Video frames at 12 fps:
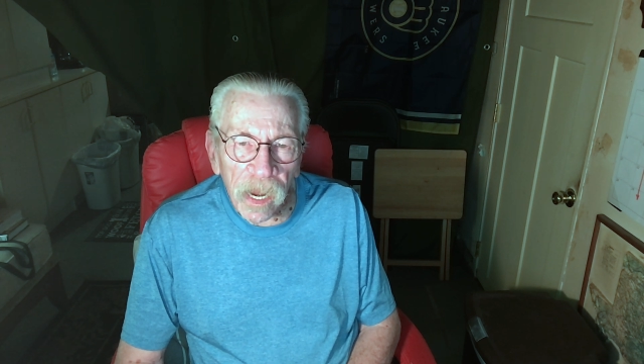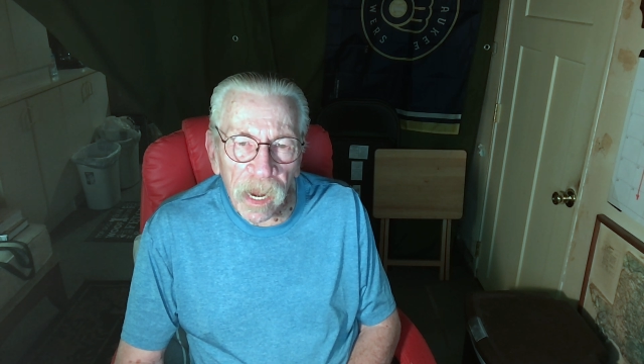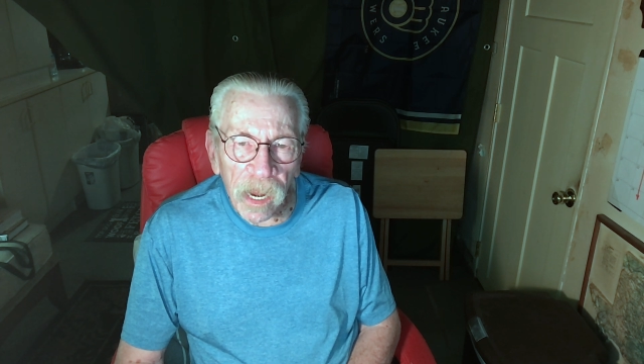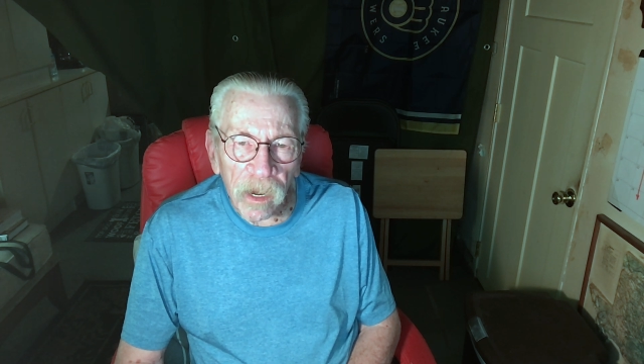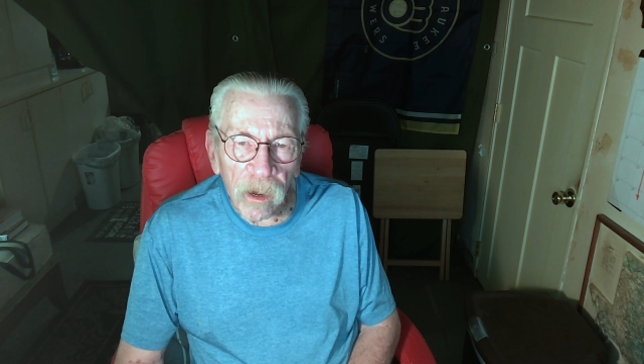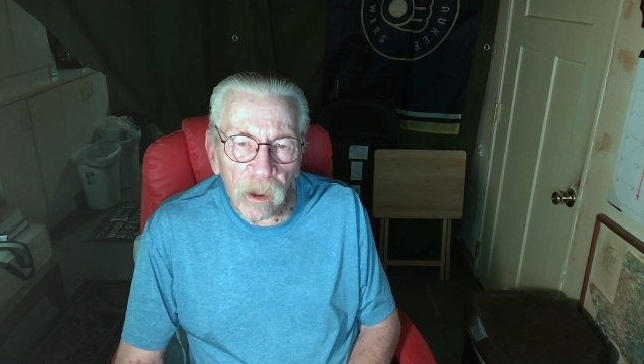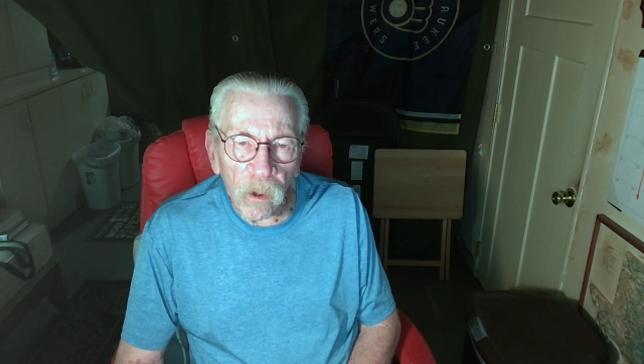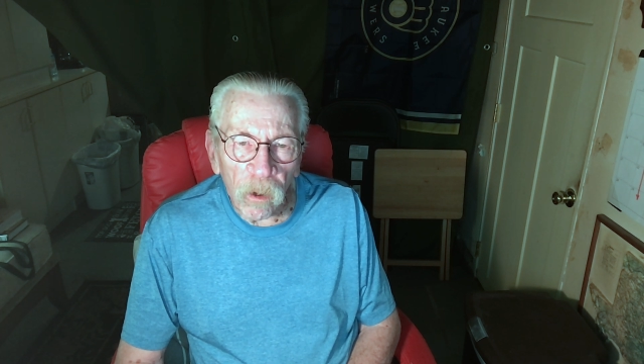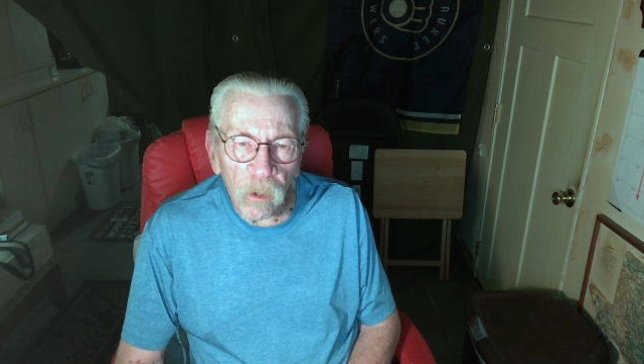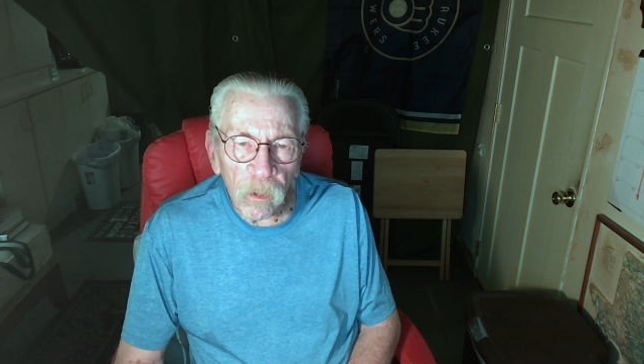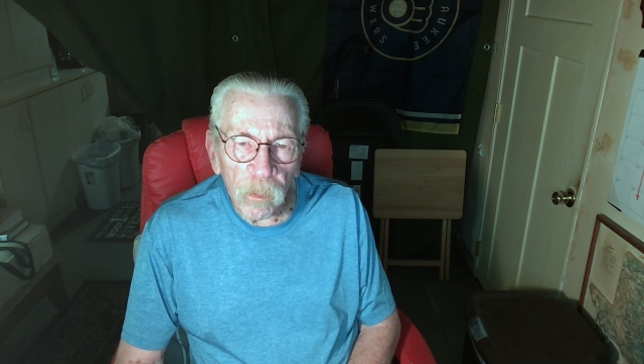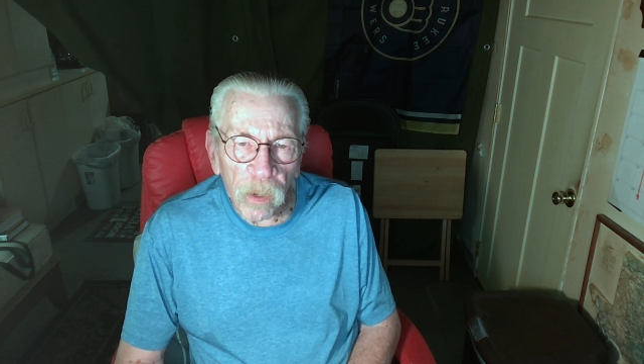an
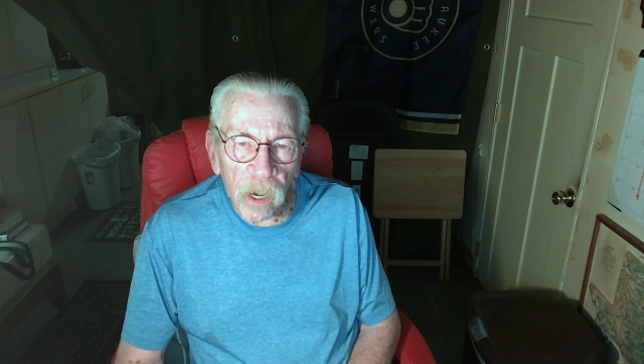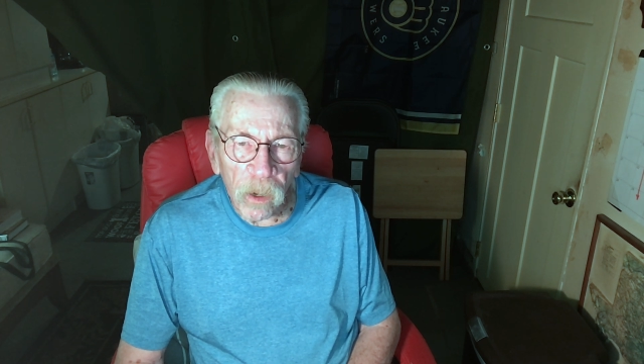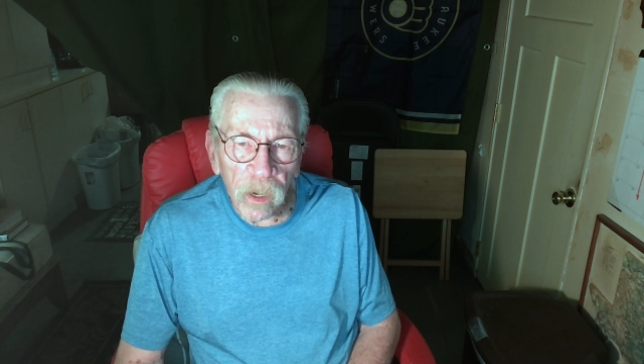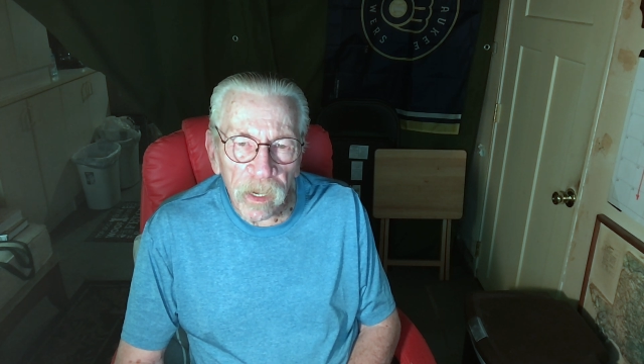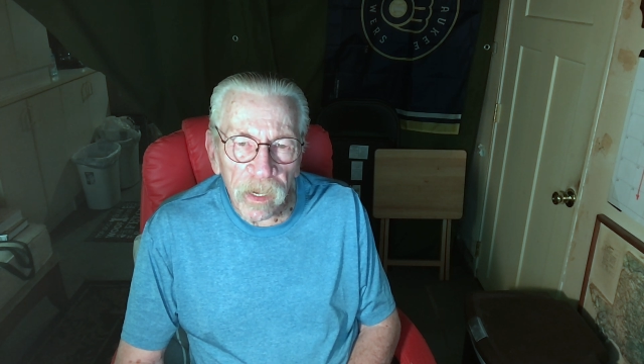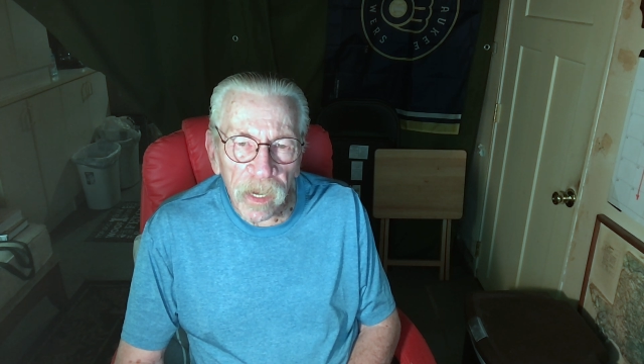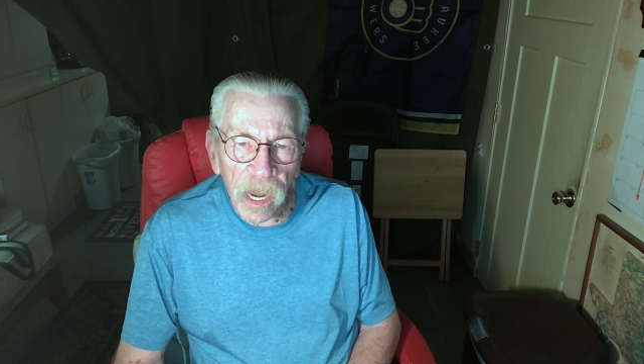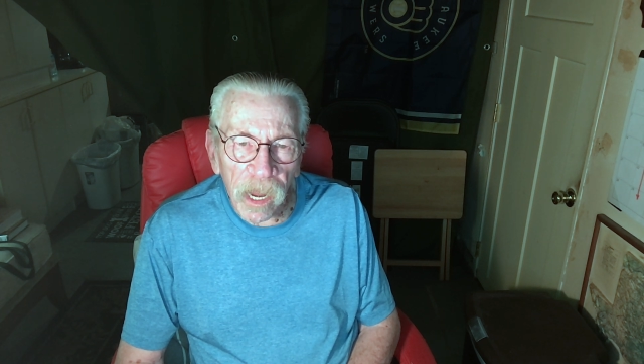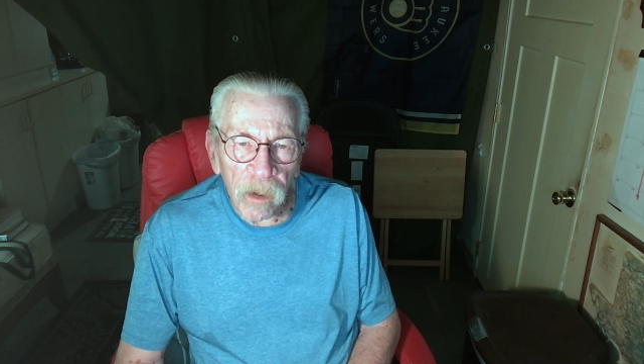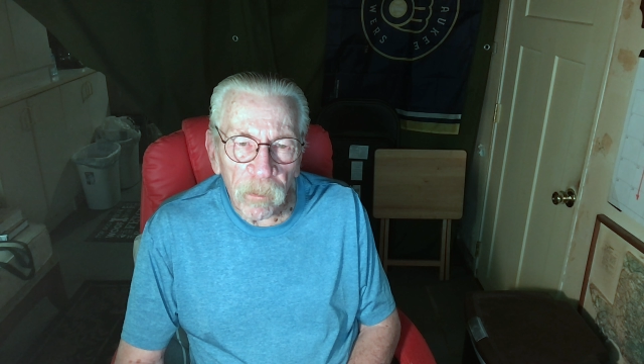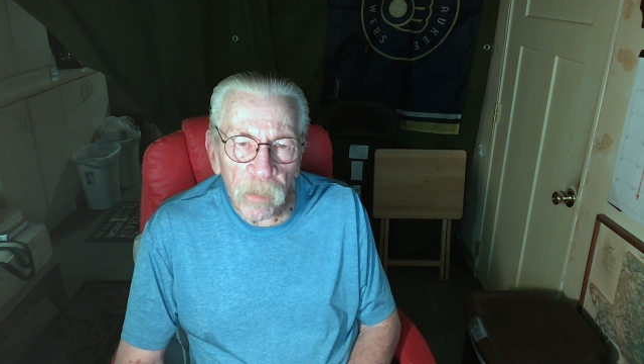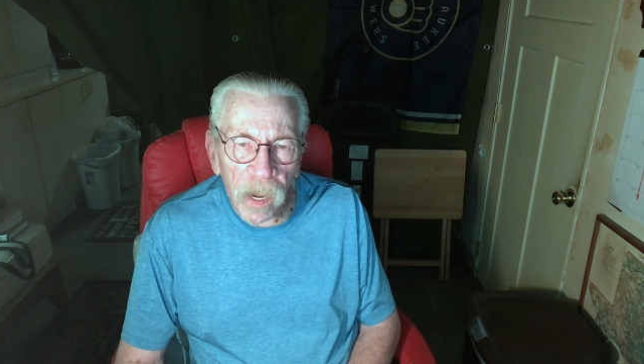old
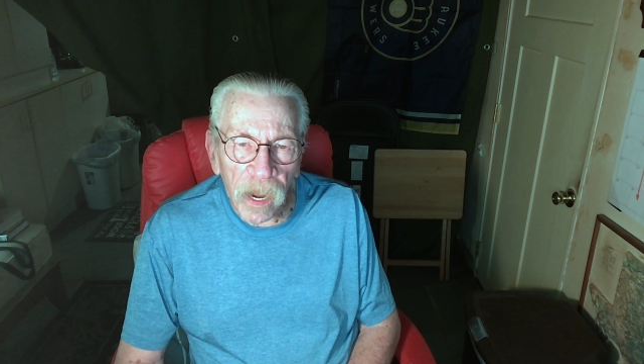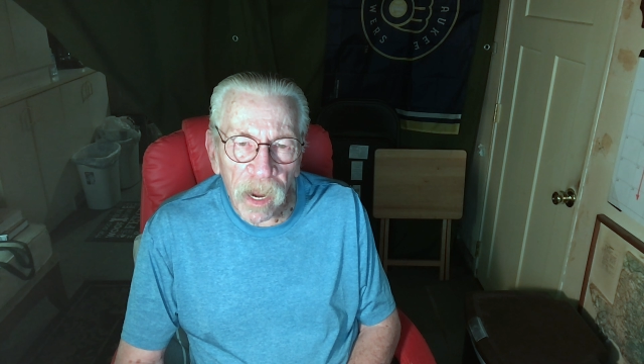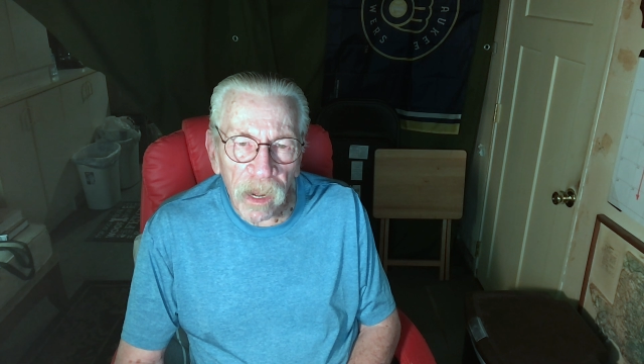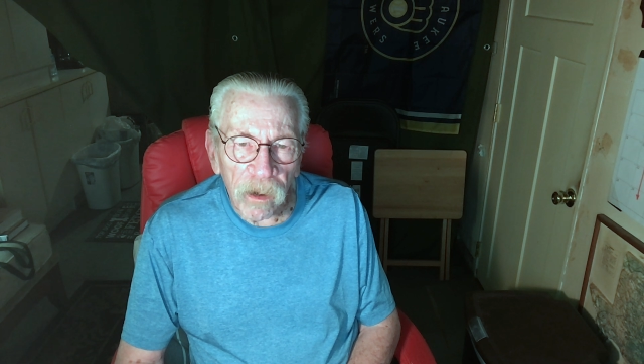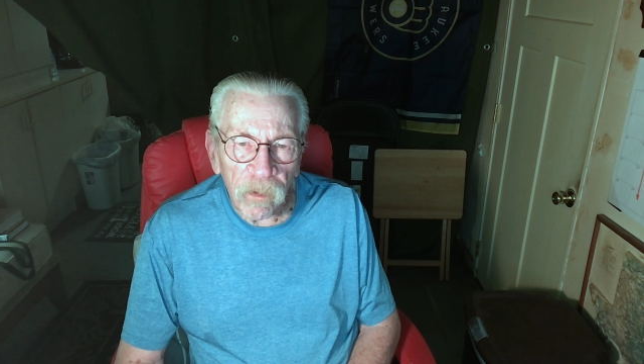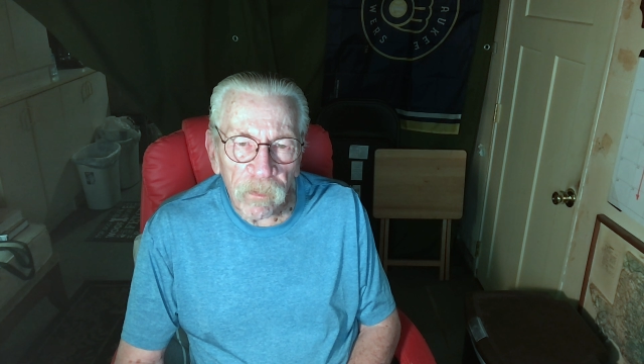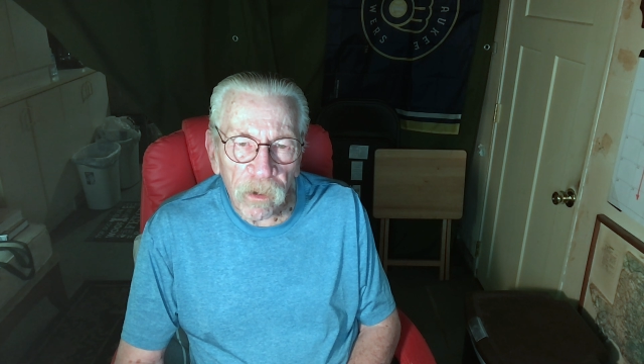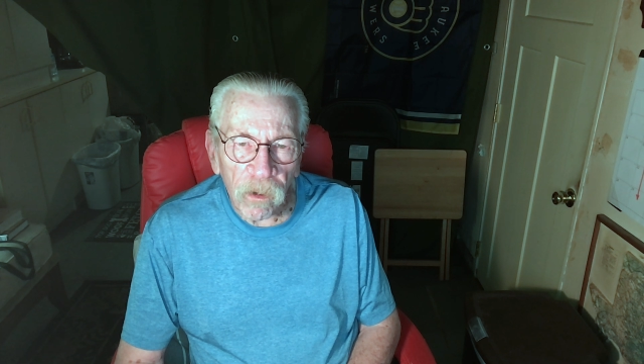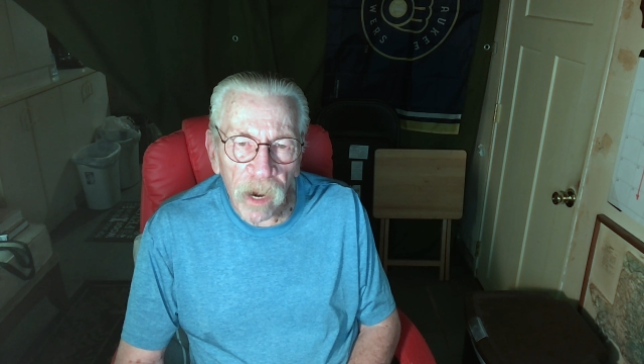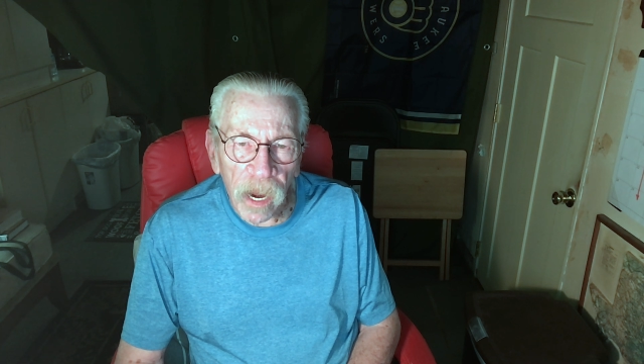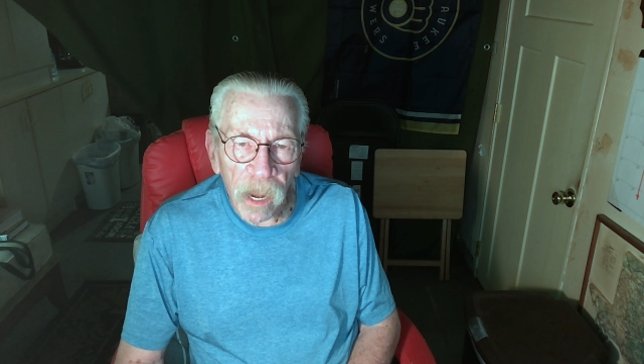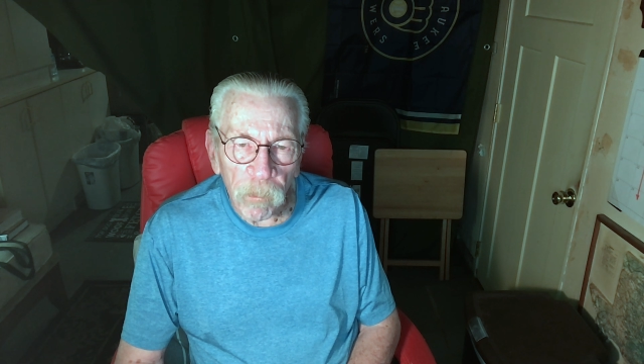broken-down pile of
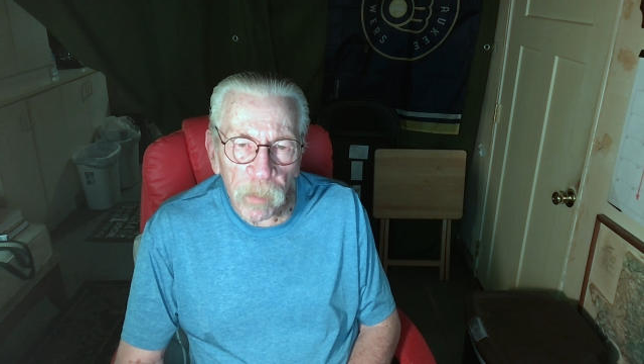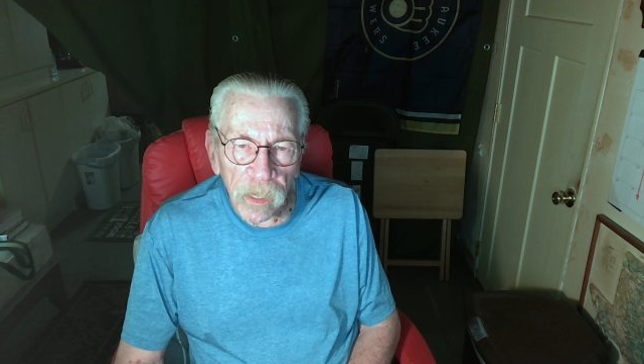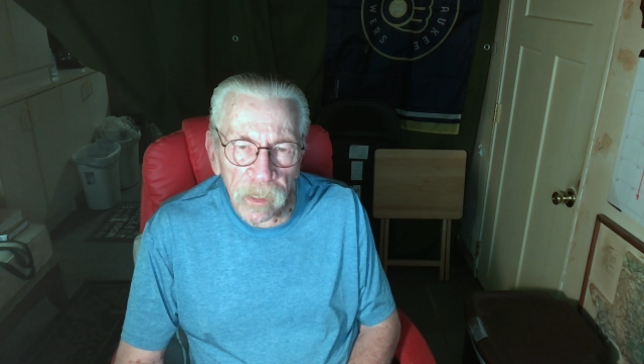crap.